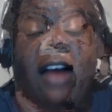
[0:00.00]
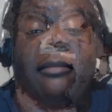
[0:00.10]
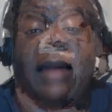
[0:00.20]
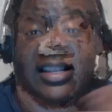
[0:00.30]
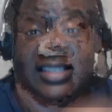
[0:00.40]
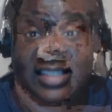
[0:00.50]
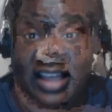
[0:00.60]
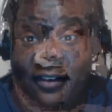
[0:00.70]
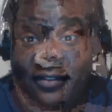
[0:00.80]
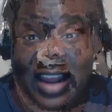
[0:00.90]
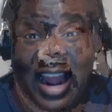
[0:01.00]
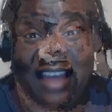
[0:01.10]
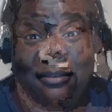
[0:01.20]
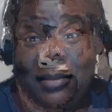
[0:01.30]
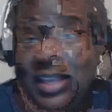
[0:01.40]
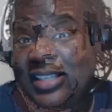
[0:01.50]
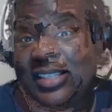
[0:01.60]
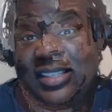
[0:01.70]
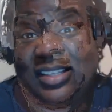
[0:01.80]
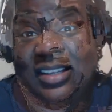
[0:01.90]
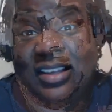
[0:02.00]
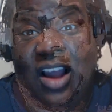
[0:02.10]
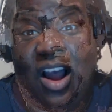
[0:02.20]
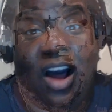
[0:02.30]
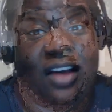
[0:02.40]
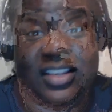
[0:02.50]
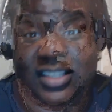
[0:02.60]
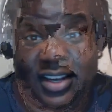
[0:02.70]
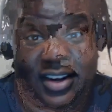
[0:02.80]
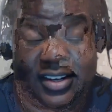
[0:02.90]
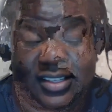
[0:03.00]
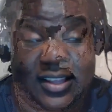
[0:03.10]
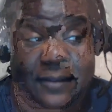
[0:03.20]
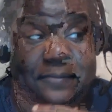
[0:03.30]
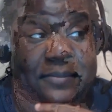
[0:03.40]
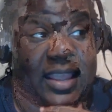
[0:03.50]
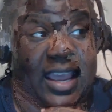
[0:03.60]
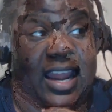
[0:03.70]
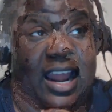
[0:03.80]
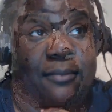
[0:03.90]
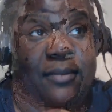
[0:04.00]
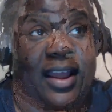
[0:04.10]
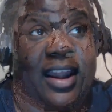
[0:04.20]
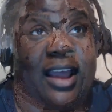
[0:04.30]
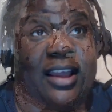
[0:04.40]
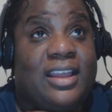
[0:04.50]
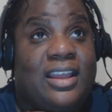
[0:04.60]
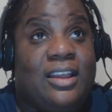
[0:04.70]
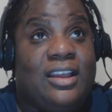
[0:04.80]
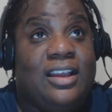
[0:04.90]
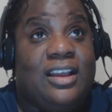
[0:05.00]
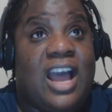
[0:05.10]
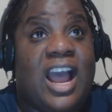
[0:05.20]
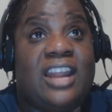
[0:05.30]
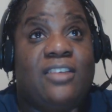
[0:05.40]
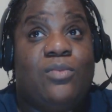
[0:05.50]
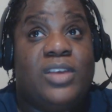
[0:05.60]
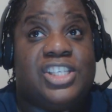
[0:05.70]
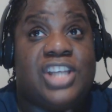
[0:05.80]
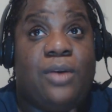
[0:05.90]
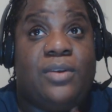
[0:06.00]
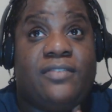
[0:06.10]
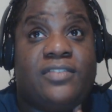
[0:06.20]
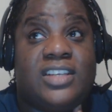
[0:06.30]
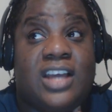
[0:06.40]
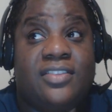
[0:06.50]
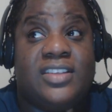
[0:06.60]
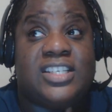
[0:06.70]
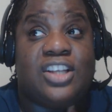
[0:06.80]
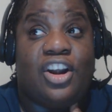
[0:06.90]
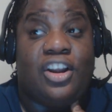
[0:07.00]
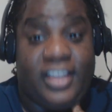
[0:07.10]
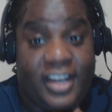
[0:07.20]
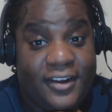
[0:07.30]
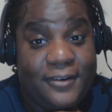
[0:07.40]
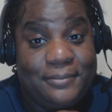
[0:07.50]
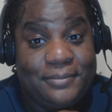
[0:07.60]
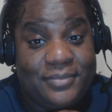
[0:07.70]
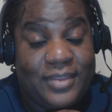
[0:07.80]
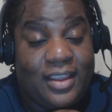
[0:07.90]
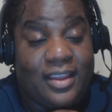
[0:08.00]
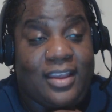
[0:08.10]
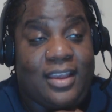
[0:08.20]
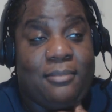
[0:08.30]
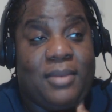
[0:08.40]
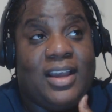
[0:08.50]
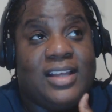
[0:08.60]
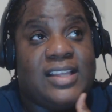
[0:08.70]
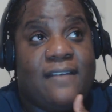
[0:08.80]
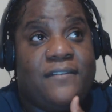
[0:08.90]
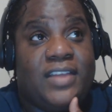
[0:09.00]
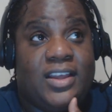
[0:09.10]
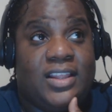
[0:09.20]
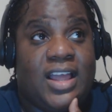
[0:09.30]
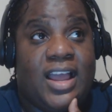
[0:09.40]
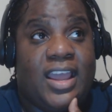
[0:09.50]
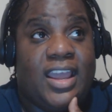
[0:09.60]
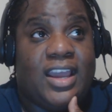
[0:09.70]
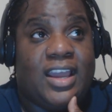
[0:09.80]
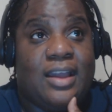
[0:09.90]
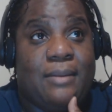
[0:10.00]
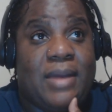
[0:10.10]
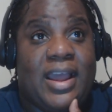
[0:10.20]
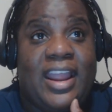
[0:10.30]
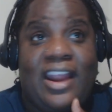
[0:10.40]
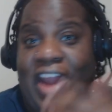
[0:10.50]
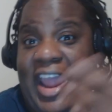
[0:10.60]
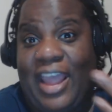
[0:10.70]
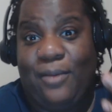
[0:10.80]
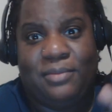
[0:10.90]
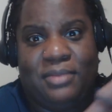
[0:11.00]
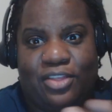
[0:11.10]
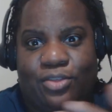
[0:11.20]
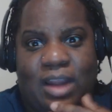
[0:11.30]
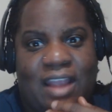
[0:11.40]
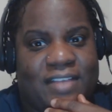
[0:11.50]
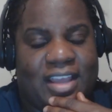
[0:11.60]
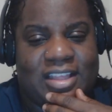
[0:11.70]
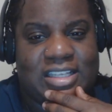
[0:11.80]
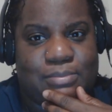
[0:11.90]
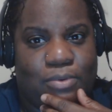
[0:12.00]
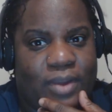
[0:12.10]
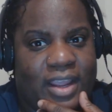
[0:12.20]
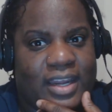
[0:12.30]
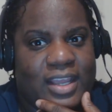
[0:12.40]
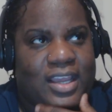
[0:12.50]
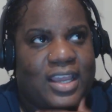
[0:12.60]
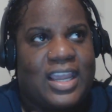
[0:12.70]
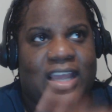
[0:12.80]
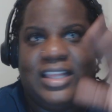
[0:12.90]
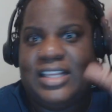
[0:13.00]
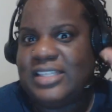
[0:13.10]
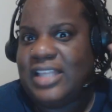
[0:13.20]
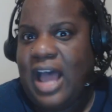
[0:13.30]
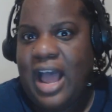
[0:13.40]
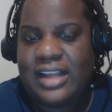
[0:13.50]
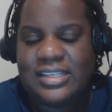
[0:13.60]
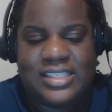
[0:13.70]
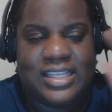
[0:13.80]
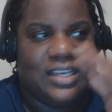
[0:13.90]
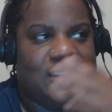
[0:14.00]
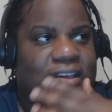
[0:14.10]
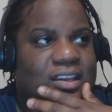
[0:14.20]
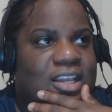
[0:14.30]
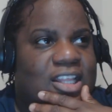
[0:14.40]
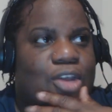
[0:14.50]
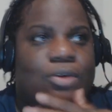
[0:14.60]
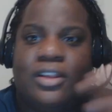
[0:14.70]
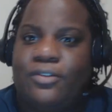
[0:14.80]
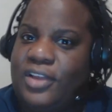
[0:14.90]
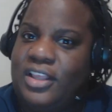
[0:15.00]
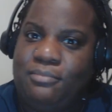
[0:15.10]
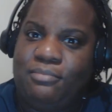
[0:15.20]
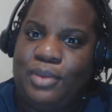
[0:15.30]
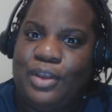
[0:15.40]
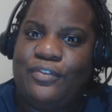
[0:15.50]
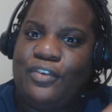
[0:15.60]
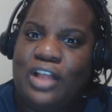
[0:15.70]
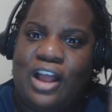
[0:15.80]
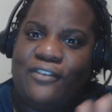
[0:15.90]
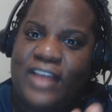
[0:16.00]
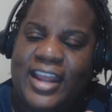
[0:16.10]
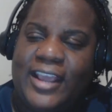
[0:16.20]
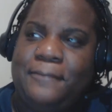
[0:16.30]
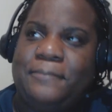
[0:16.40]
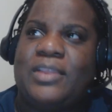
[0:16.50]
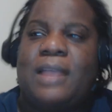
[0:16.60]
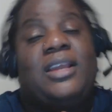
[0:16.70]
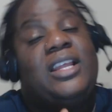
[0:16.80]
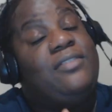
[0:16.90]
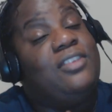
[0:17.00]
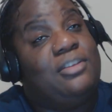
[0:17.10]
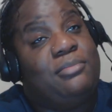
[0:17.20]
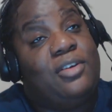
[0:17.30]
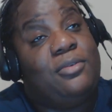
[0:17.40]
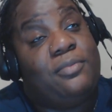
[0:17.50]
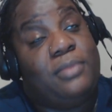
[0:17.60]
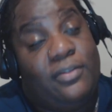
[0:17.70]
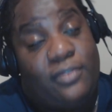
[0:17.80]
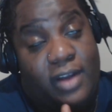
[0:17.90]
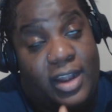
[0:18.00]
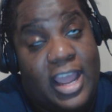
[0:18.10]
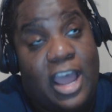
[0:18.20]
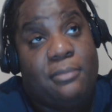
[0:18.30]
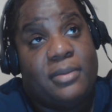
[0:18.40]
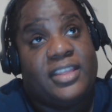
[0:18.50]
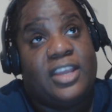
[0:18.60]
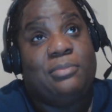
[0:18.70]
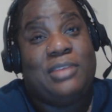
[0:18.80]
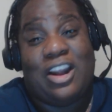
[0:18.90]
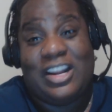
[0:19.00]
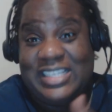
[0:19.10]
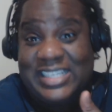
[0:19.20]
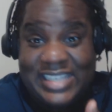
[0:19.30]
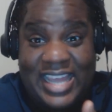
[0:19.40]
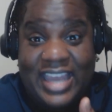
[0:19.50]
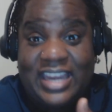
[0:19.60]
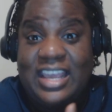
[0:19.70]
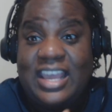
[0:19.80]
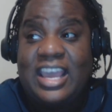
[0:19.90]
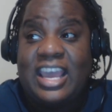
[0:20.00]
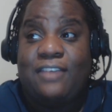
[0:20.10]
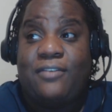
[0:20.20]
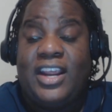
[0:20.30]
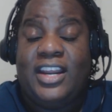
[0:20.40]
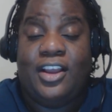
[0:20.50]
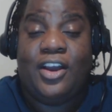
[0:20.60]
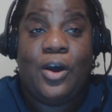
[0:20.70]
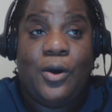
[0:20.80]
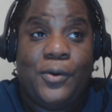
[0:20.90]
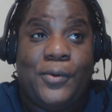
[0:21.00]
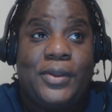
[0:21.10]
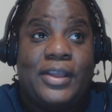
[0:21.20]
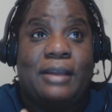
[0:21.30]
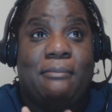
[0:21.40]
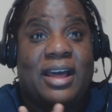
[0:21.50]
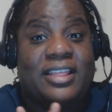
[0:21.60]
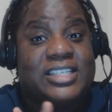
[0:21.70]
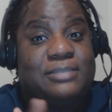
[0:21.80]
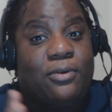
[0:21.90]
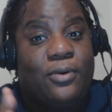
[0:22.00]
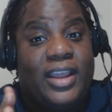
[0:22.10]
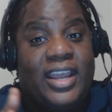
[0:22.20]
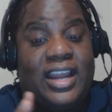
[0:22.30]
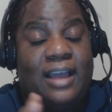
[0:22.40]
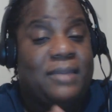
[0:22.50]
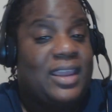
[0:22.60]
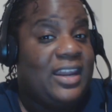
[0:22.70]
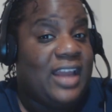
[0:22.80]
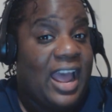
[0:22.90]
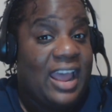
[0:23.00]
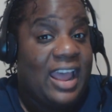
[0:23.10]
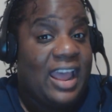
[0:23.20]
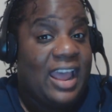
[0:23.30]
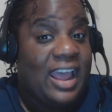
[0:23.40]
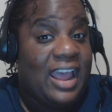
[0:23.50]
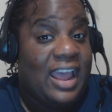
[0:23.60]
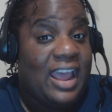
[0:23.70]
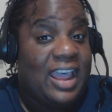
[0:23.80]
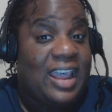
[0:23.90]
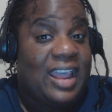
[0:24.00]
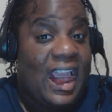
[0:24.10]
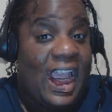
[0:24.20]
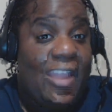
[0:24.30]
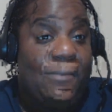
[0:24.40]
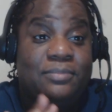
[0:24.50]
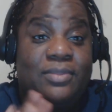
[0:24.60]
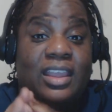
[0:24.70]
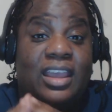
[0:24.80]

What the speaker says: of myself that I have missed all these years. And I kind of wish I would have done this earlier because I feel like my hair would be thriving at this point in these locks, and they would look really beautiful already. I mean, even though they're beautiful right now, but they would be already set and ready to go by this point. I mean, I just say